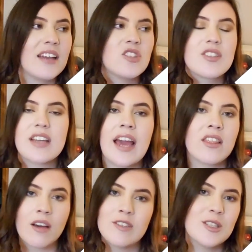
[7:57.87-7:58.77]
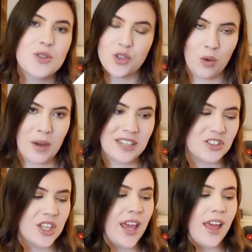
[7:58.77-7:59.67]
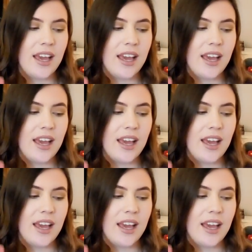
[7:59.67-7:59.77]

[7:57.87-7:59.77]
I love it so much.